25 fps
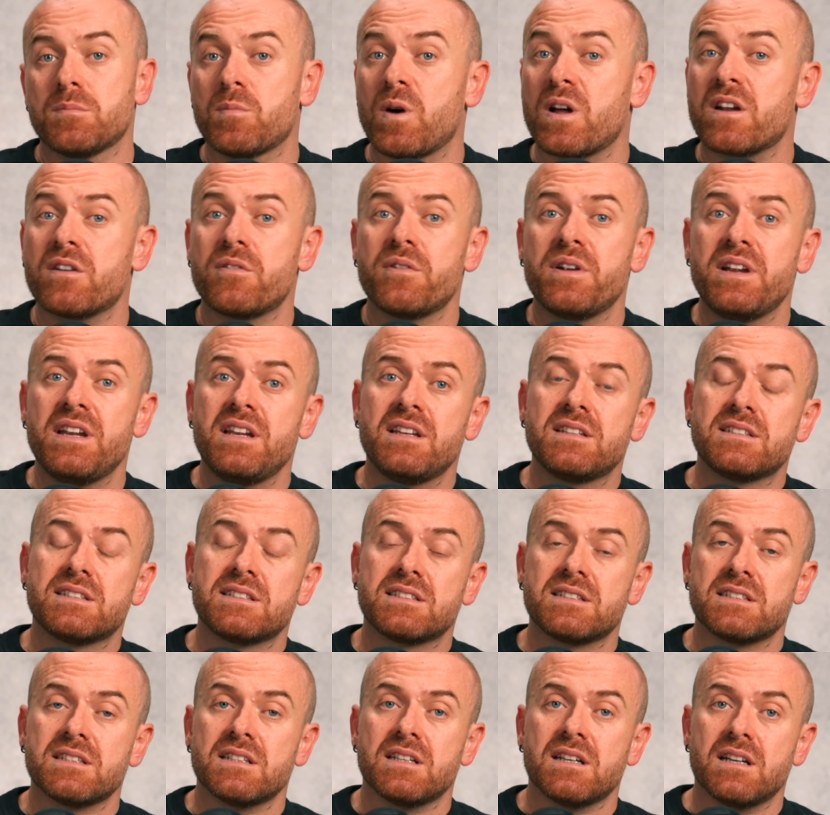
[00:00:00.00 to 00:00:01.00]
mono
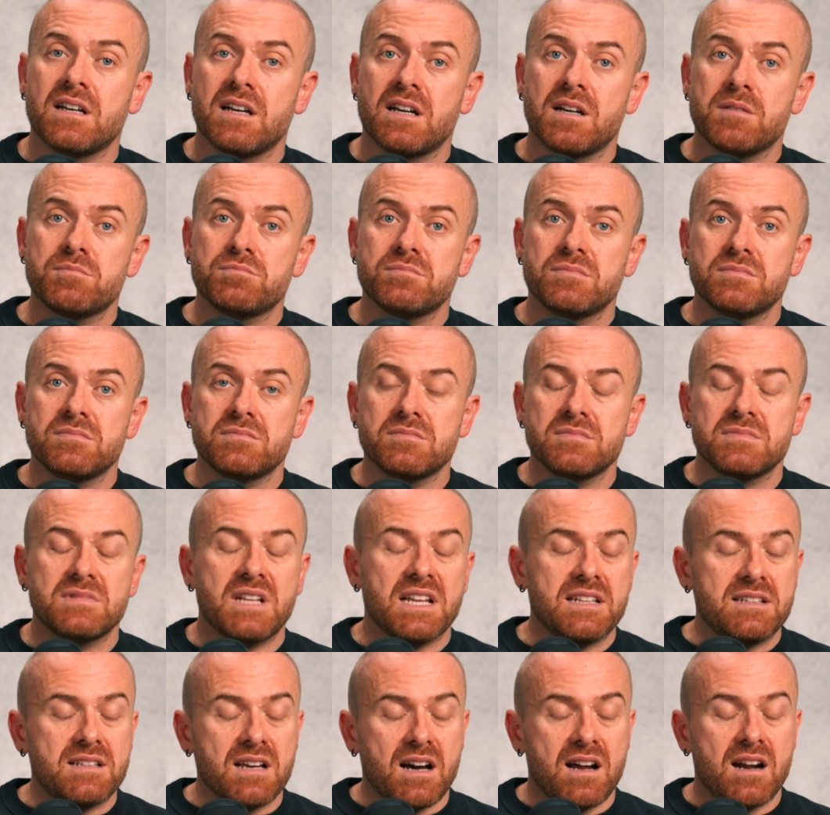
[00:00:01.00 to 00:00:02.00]
rigs
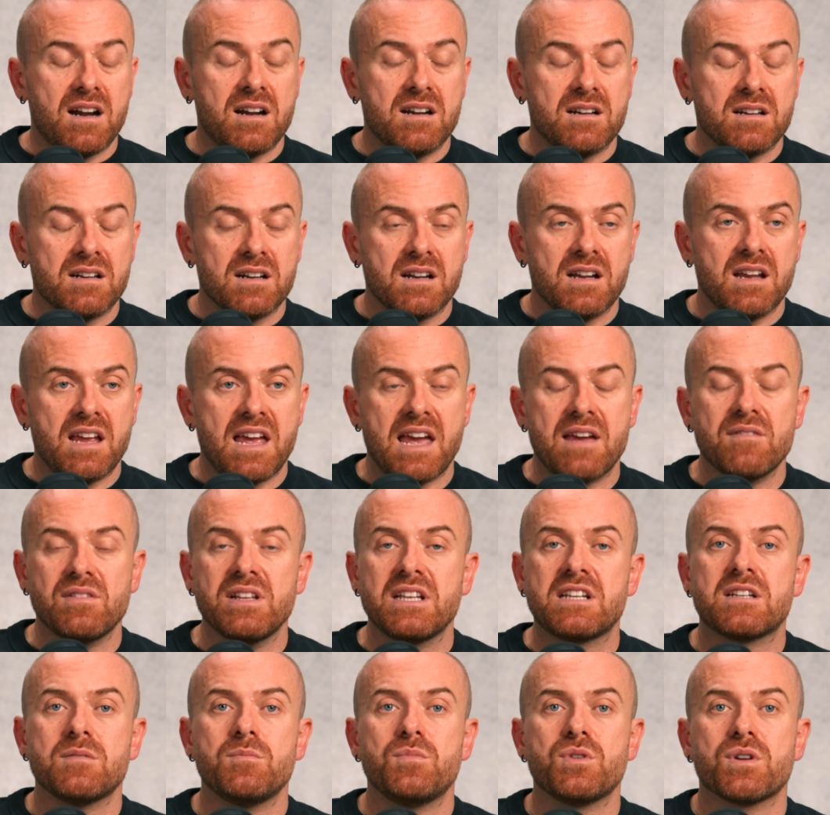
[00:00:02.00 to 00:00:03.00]
that are
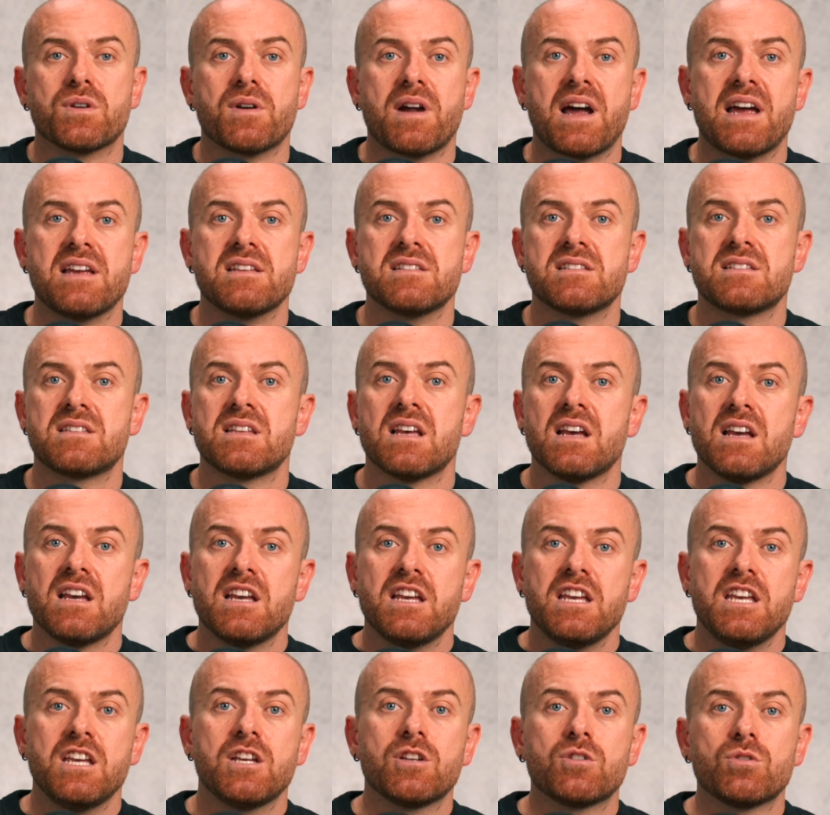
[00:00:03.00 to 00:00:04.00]
heavily computerized
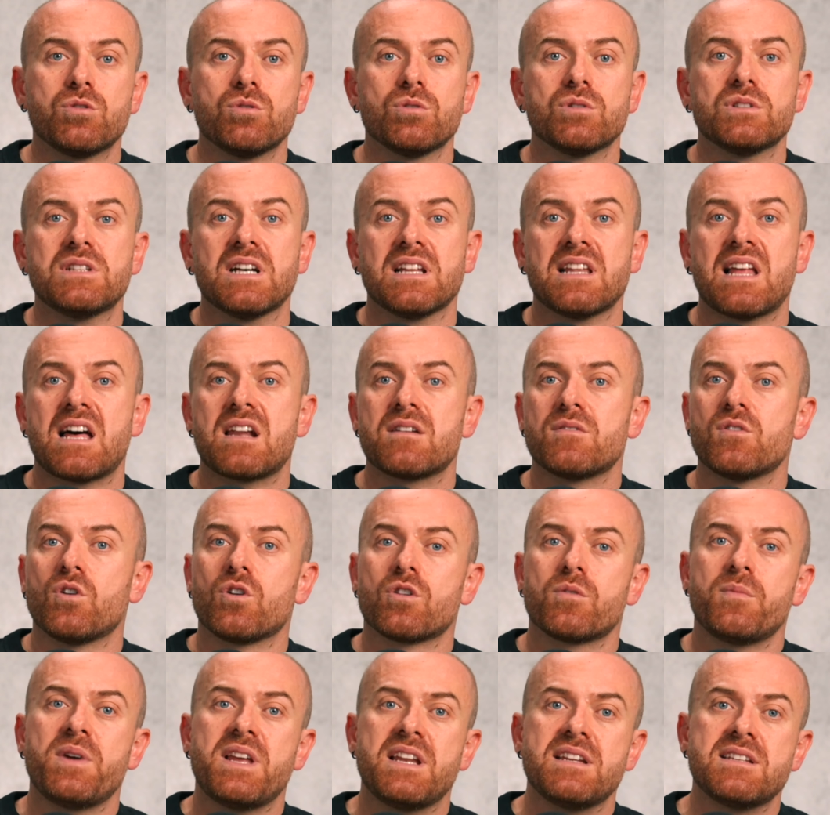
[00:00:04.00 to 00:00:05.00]
include a lot of
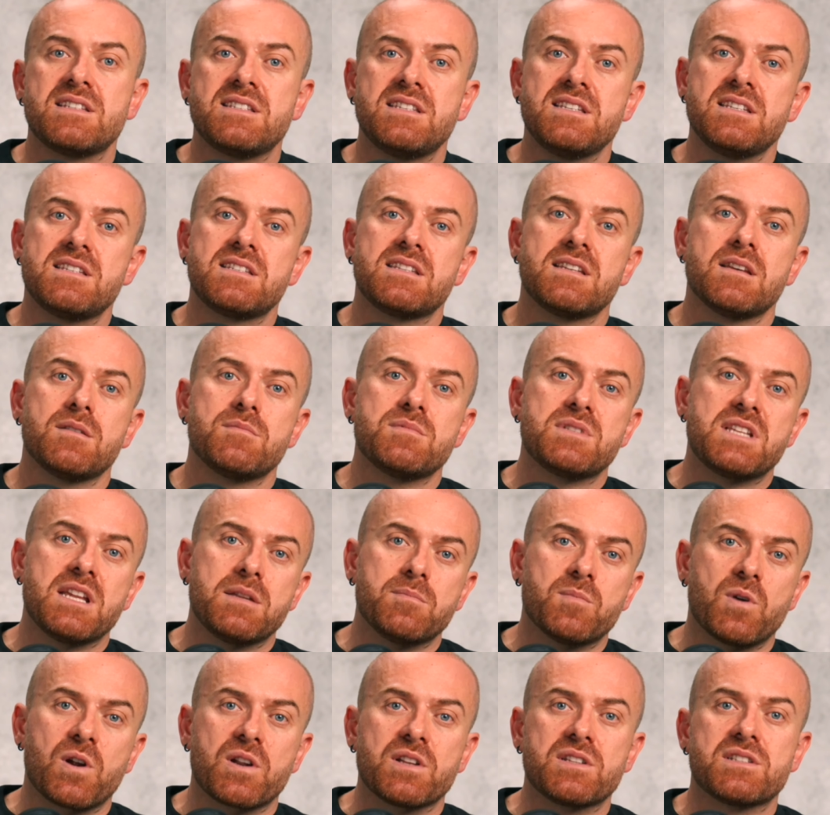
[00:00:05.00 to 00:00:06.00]
automated systems that
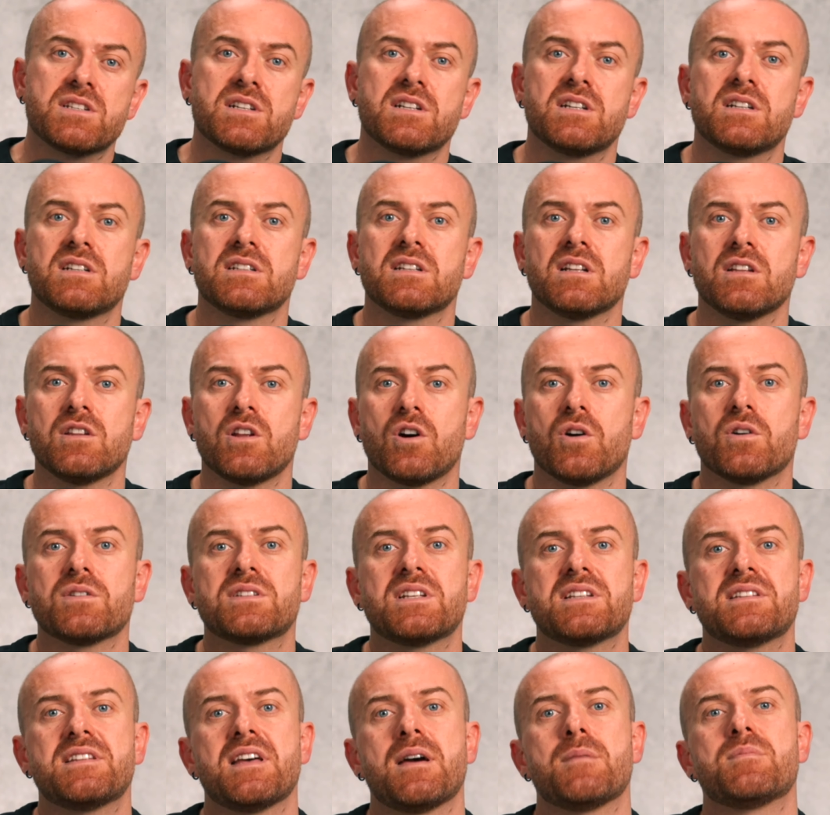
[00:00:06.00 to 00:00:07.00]
monitor the load,
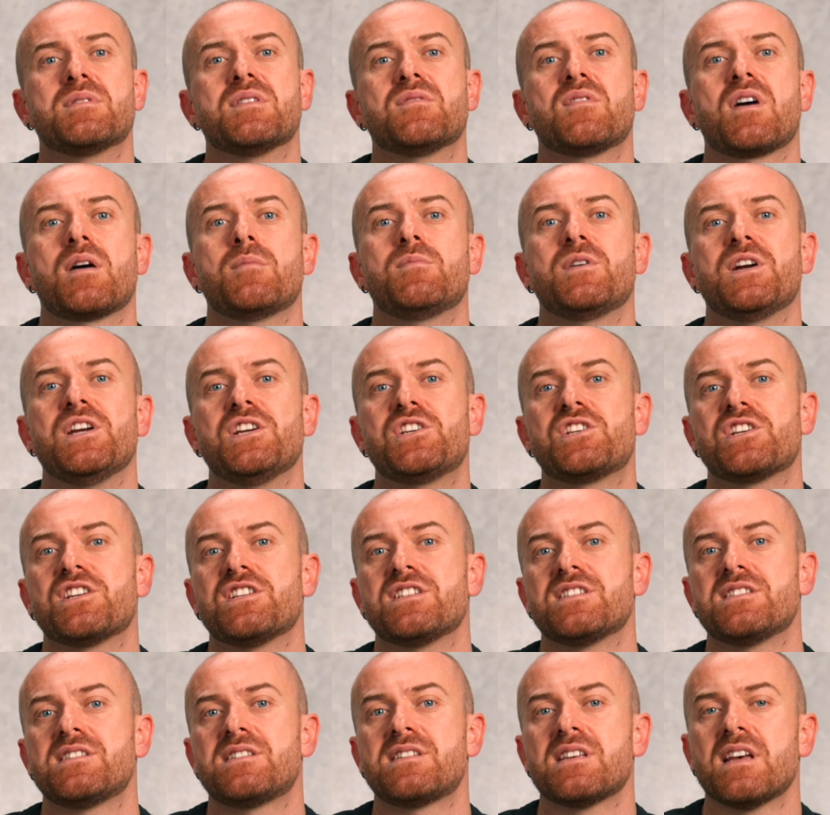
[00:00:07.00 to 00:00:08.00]
the depth, the
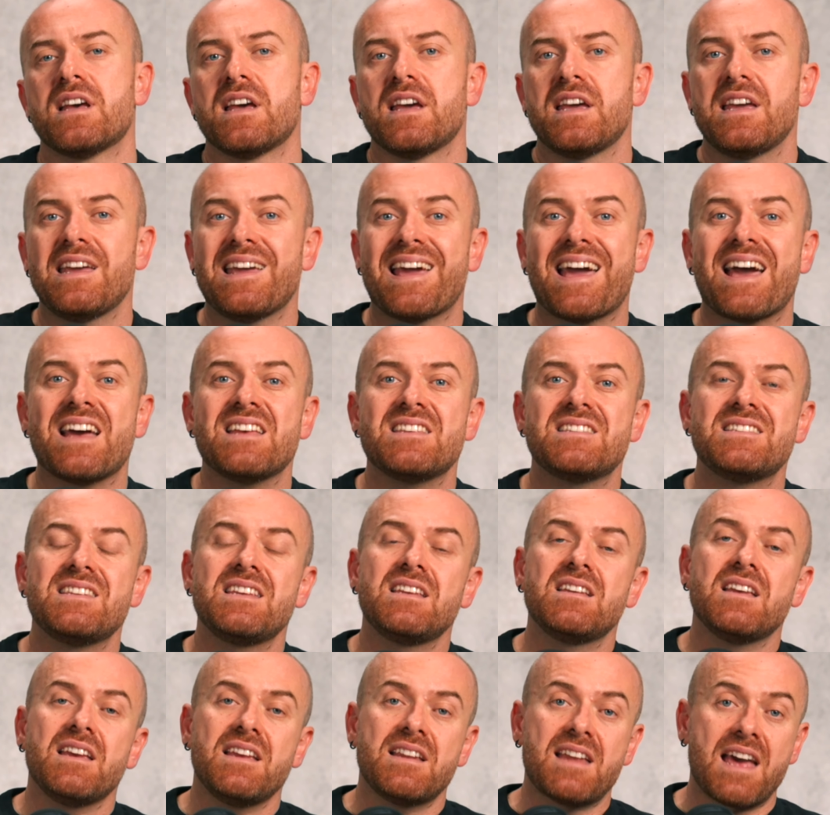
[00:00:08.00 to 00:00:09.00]
vibrations,
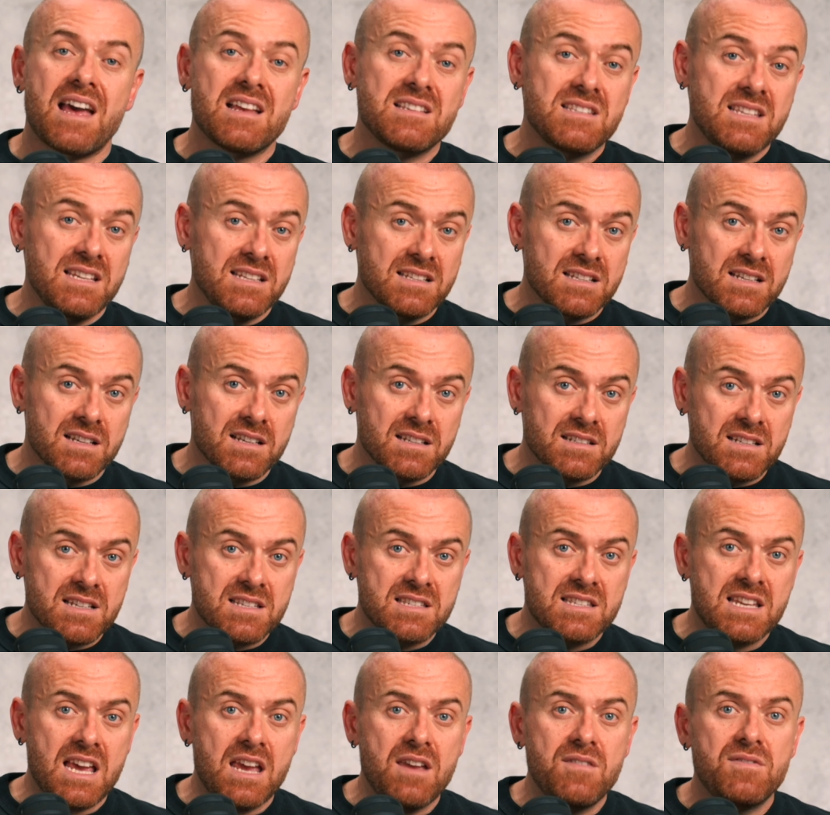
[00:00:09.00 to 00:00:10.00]
enhancing the
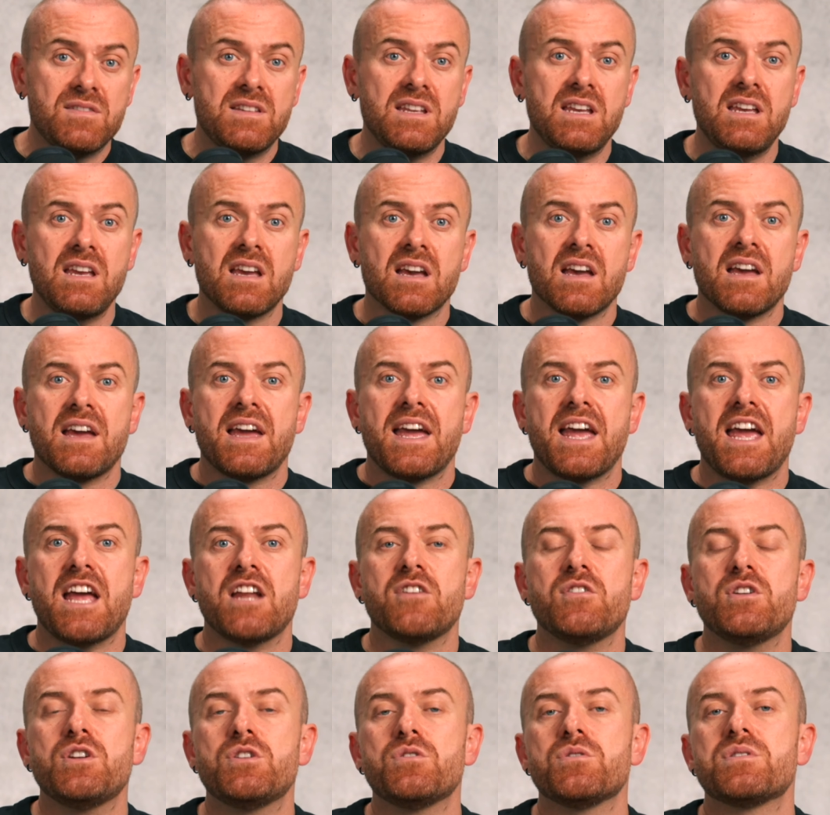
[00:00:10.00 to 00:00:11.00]
safety
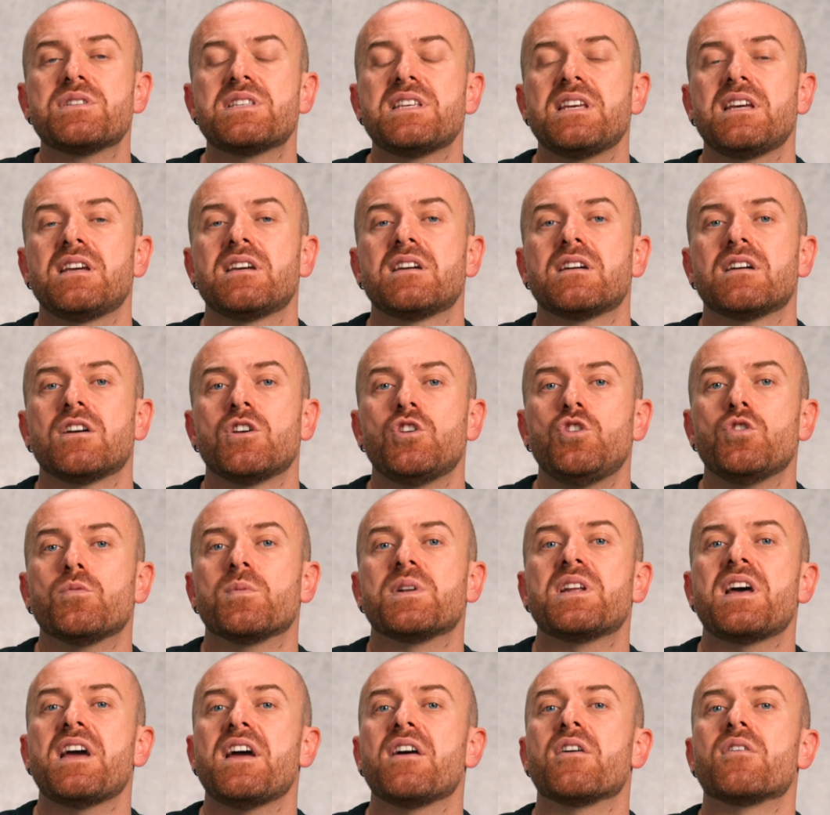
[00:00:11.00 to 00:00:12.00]
and reducing
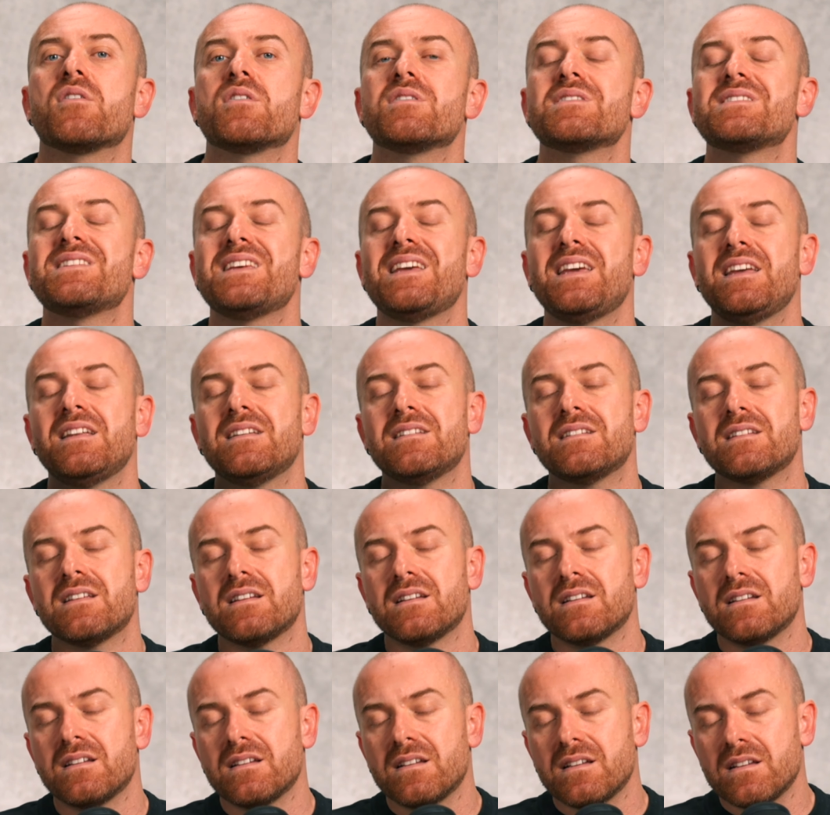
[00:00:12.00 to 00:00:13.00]
human errors in
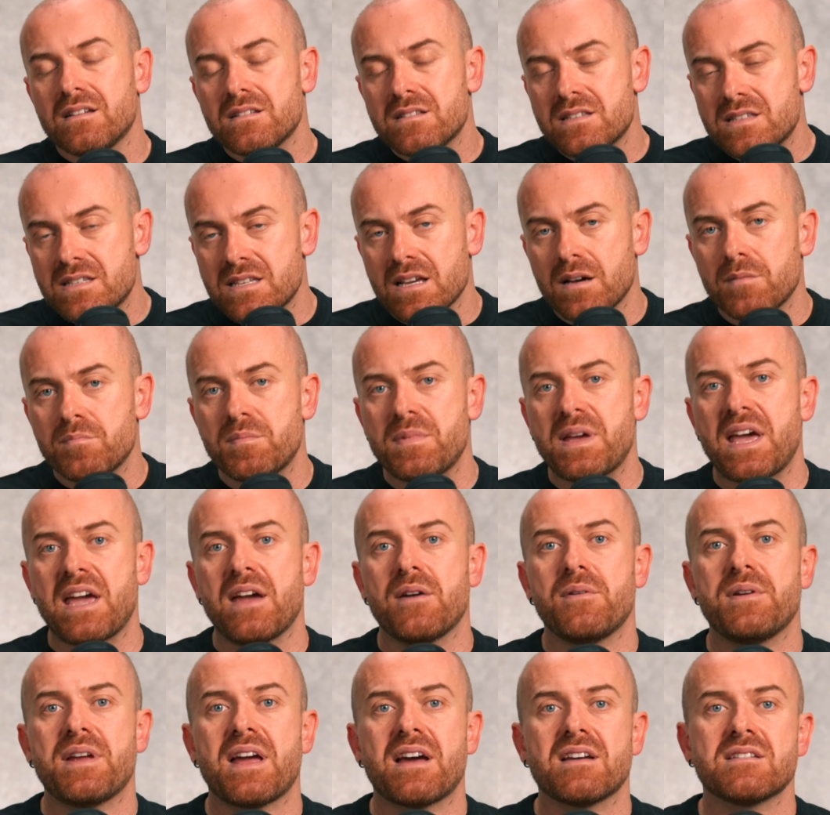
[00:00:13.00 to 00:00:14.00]
some
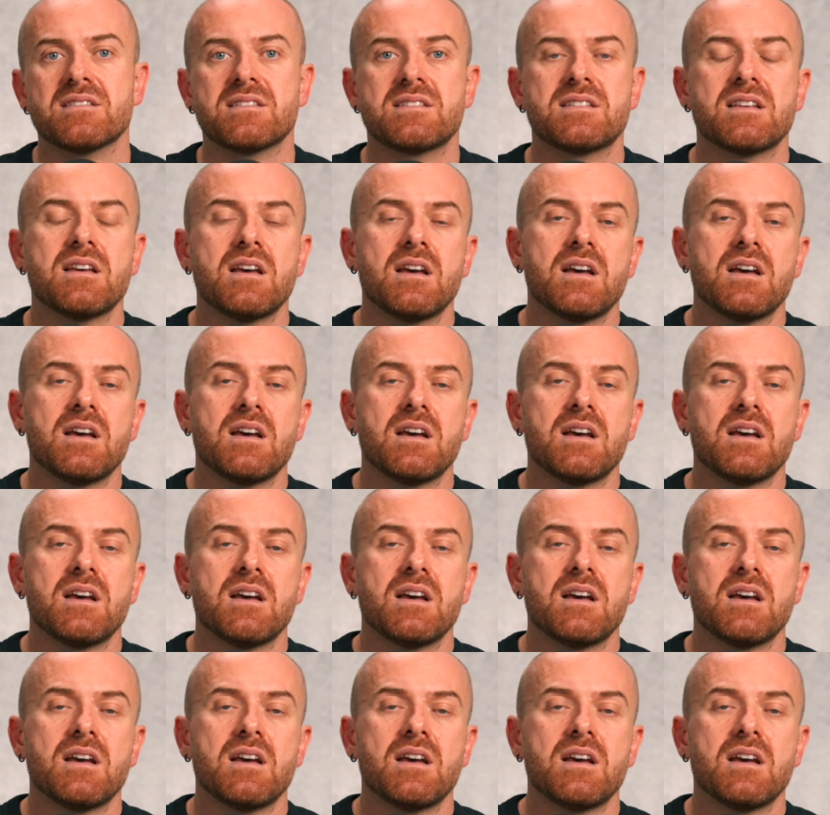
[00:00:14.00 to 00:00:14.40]
areas.